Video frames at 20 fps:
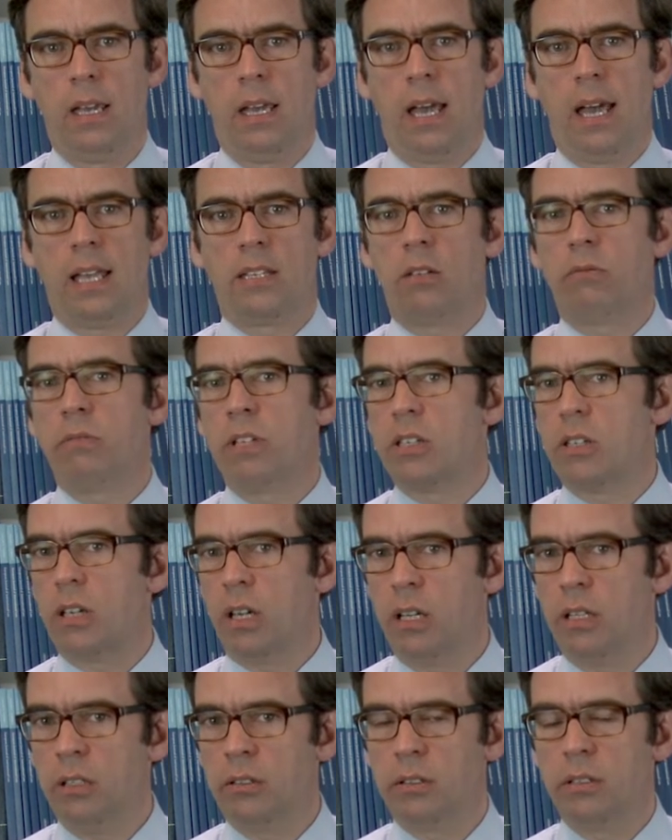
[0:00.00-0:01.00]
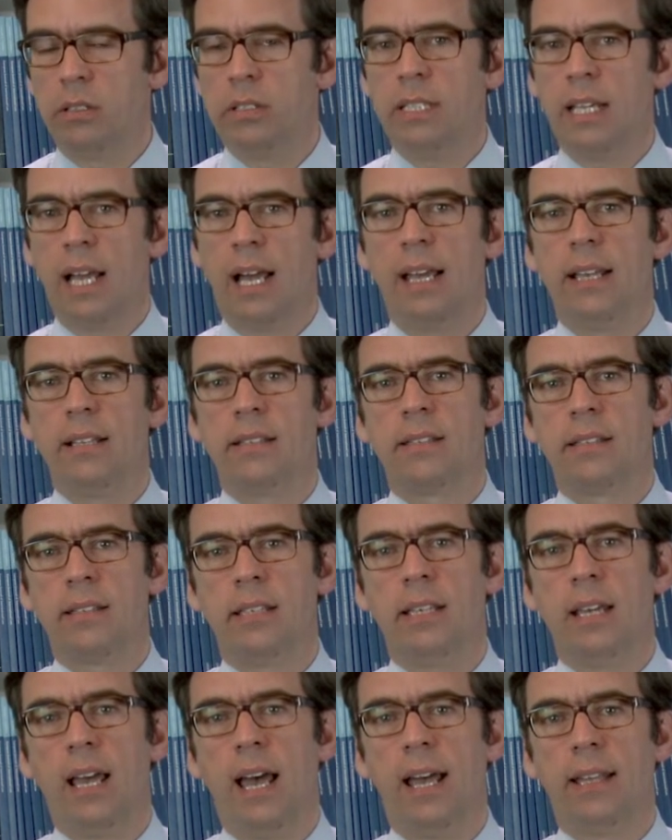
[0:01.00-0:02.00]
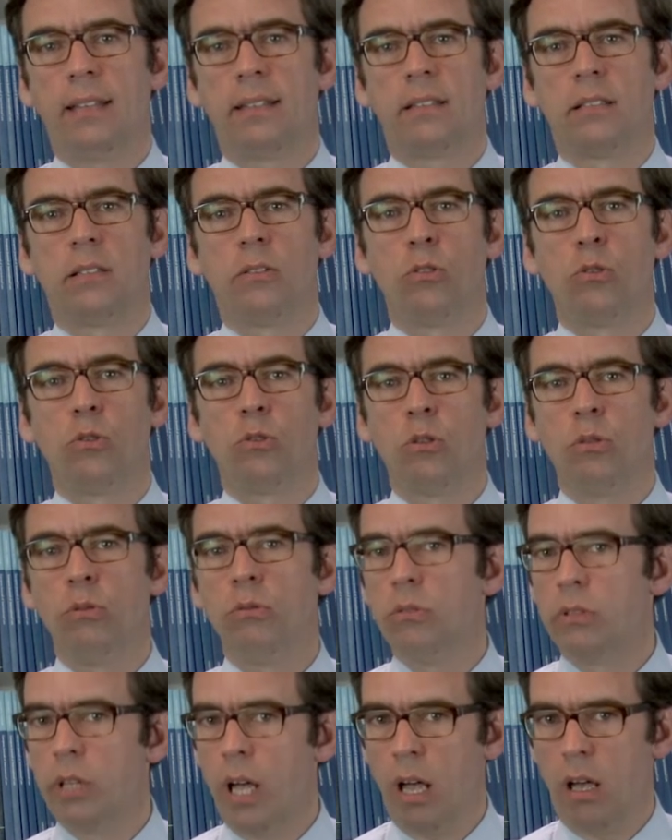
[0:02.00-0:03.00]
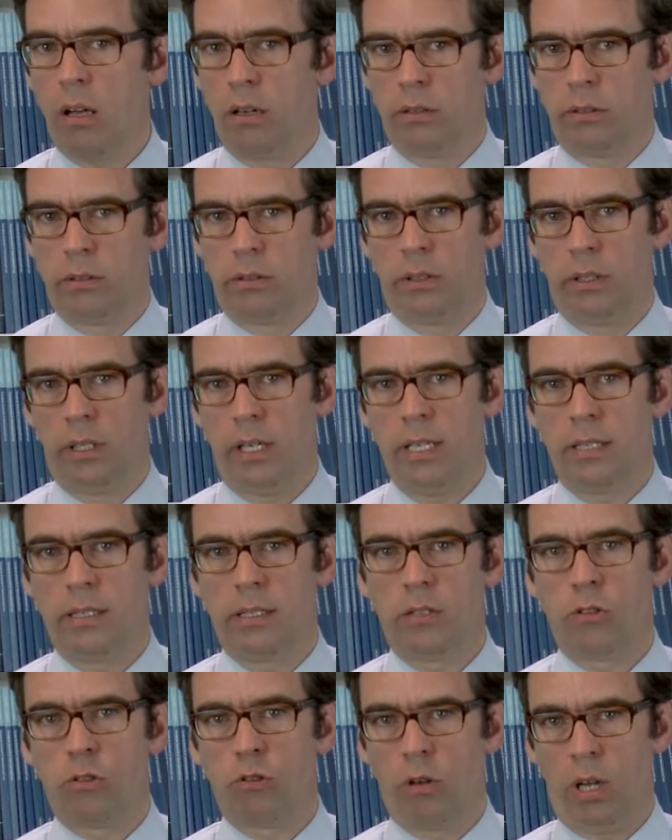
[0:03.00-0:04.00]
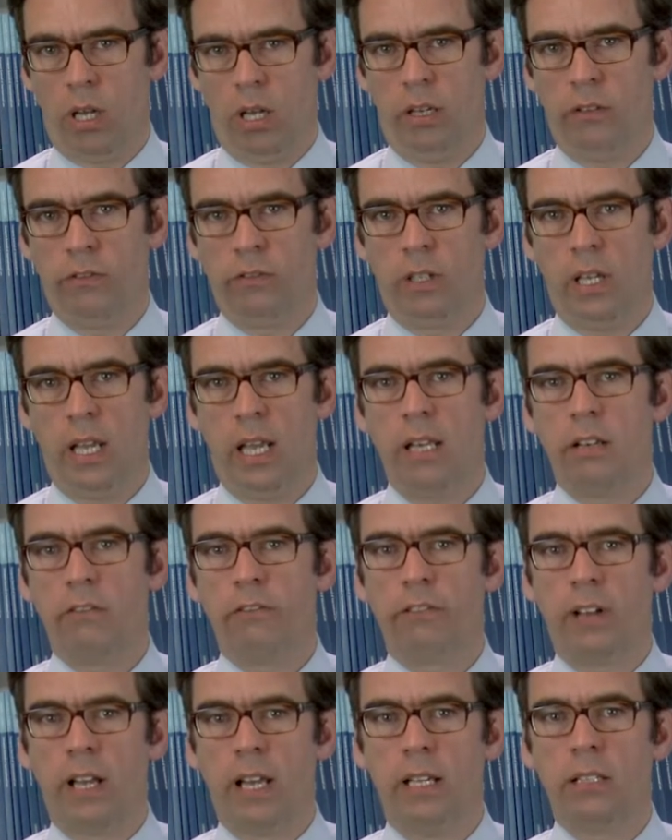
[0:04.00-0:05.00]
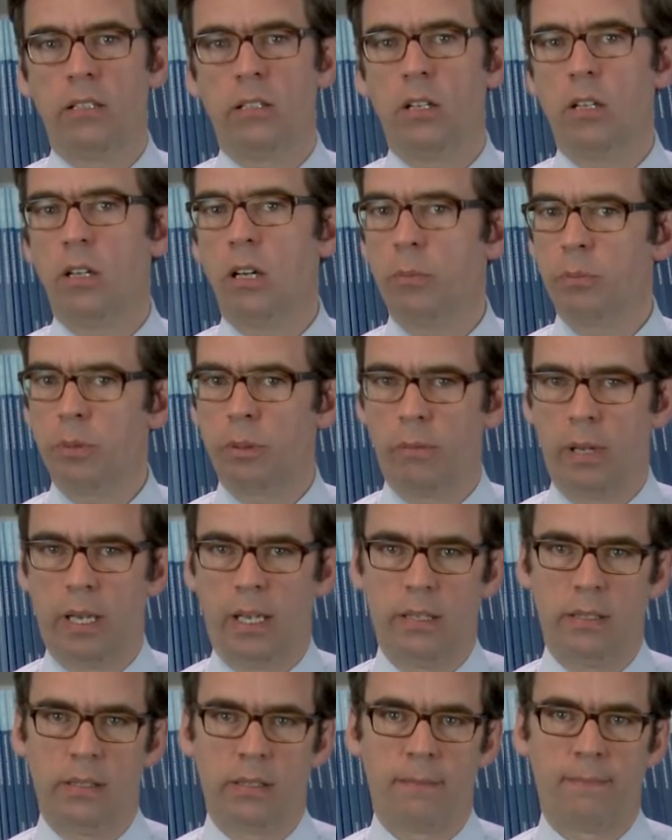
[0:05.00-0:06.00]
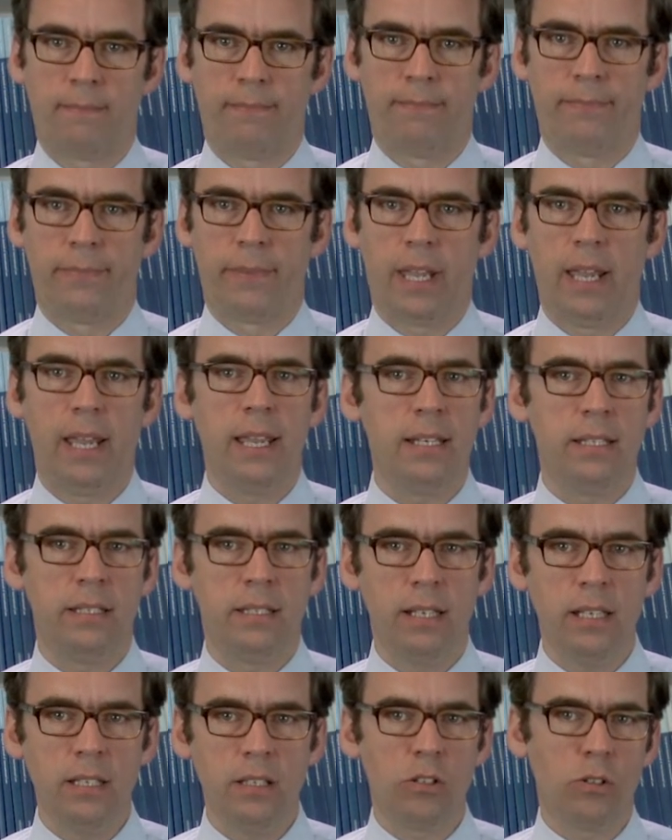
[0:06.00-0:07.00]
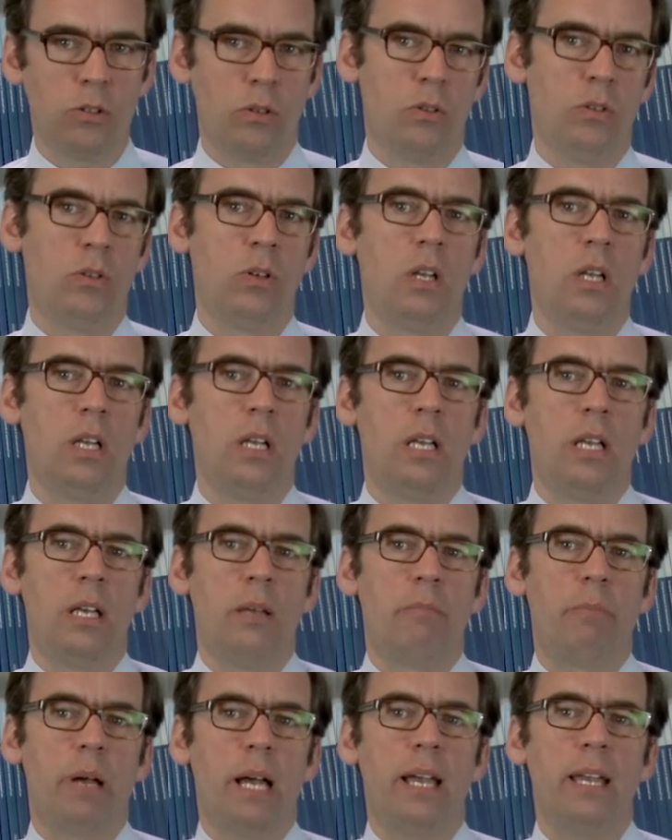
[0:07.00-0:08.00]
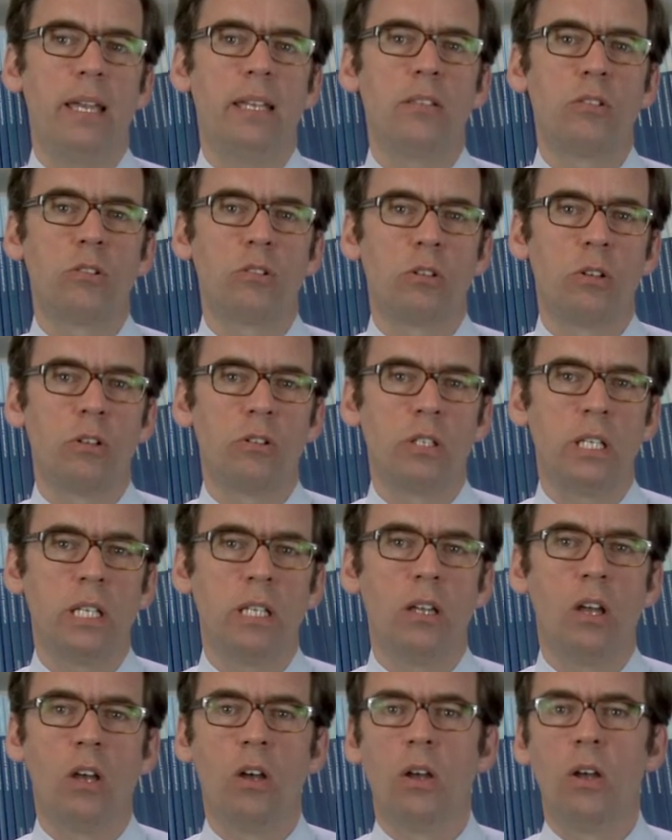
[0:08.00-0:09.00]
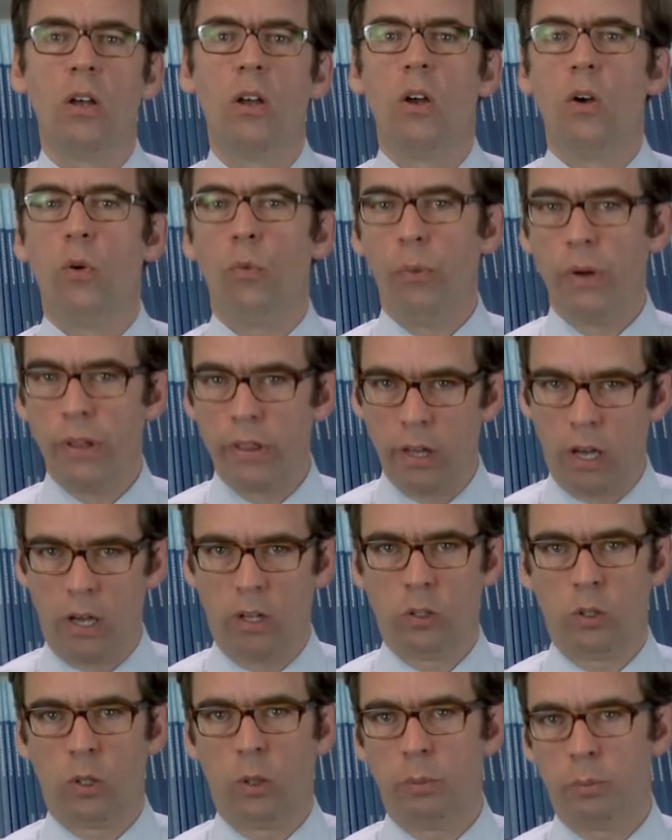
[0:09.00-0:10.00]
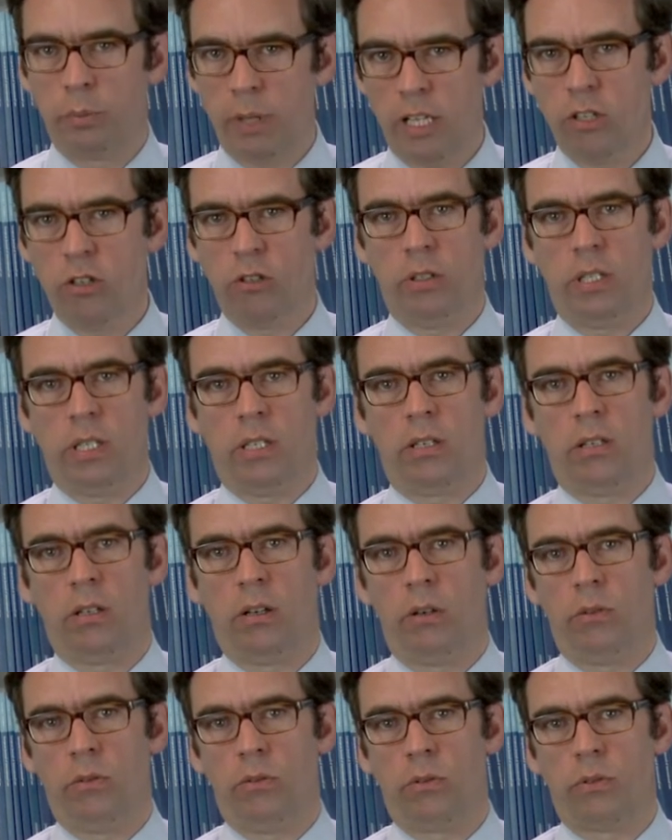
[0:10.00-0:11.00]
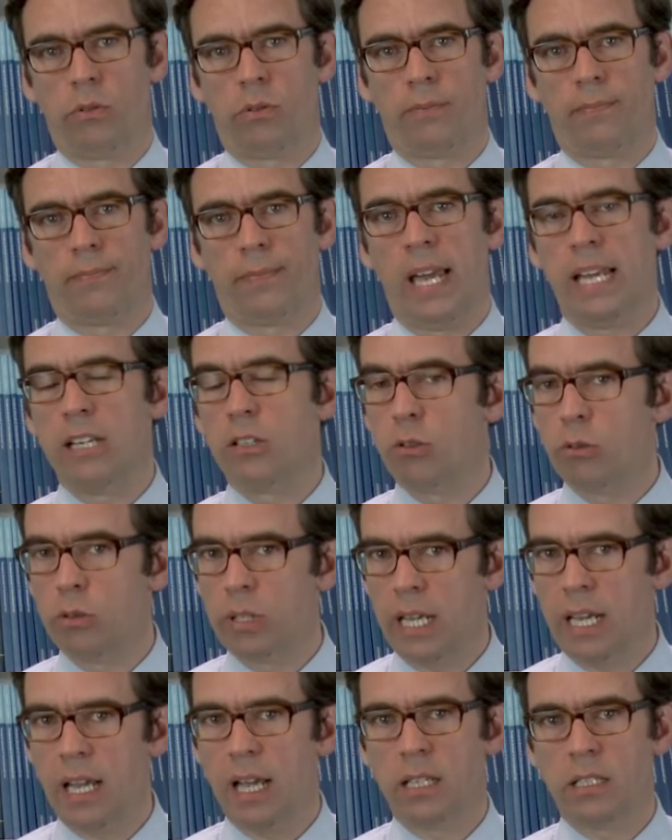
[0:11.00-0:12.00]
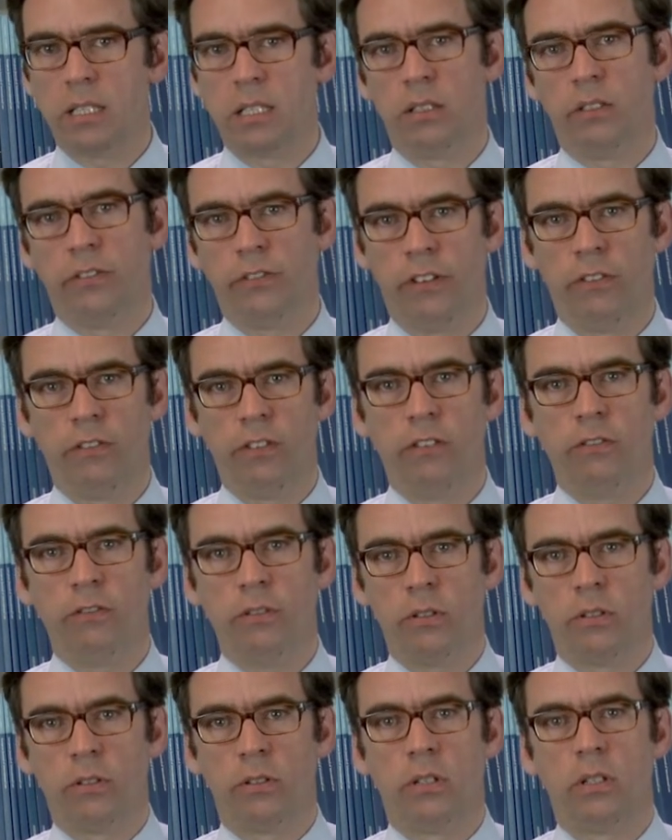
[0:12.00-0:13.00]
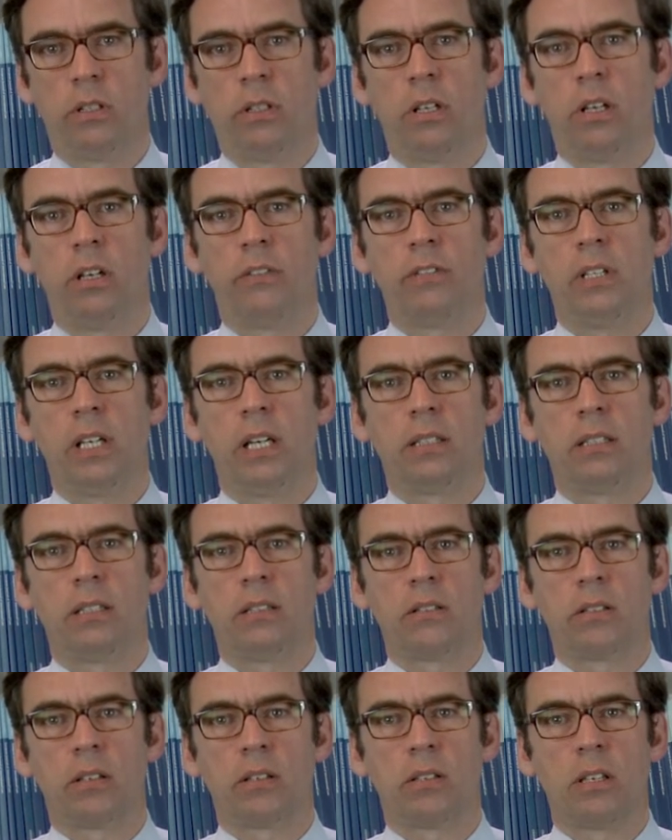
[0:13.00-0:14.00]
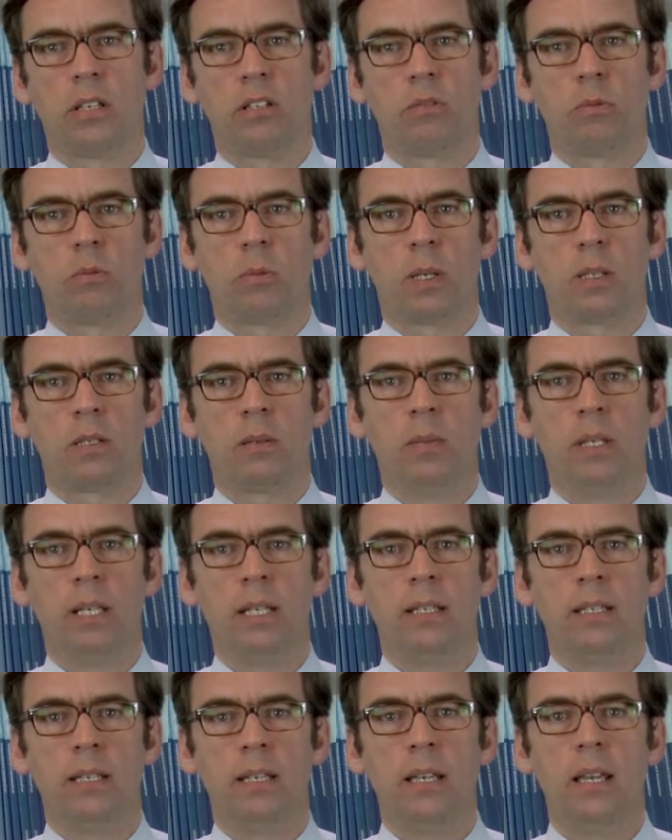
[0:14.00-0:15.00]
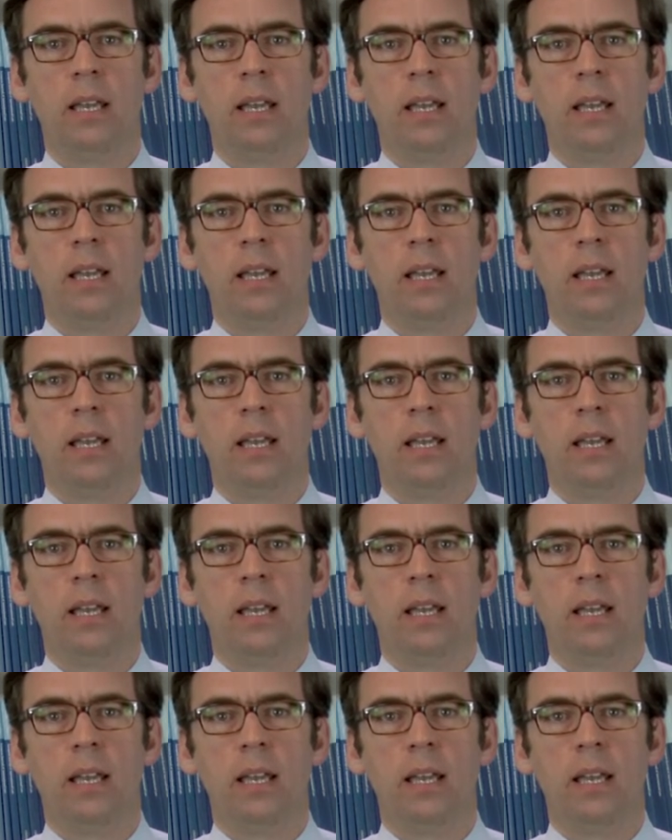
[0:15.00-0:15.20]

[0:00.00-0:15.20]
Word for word: As a result, the ILC had to tune down its draft and find a compromise. It did so by inserting a without prejudice clause. And today Article 54 of the Articles on States' Responsibility